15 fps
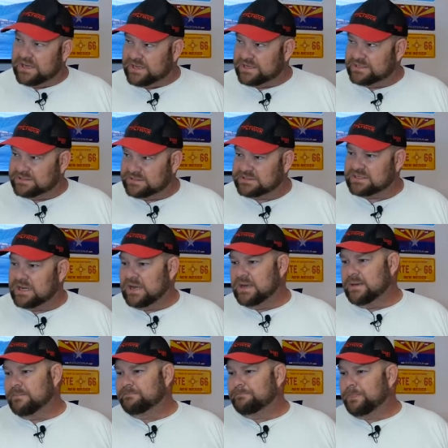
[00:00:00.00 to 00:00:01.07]
is,
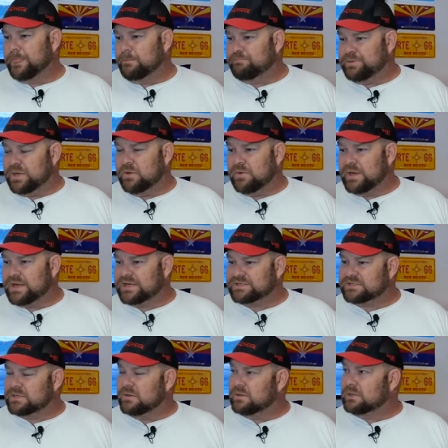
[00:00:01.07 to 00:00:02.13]
Buick
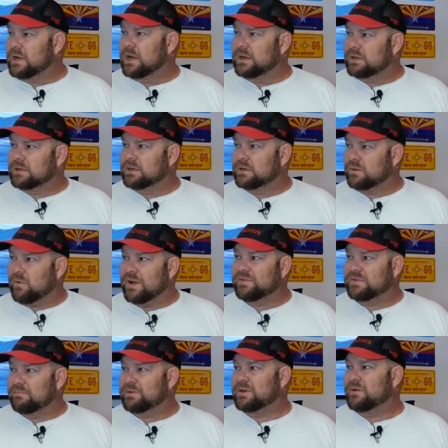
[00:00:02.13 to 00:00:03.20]
is no longer quite
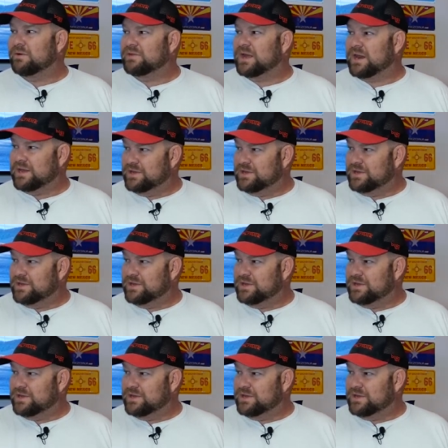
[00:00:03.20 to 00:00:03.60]
the Buick that it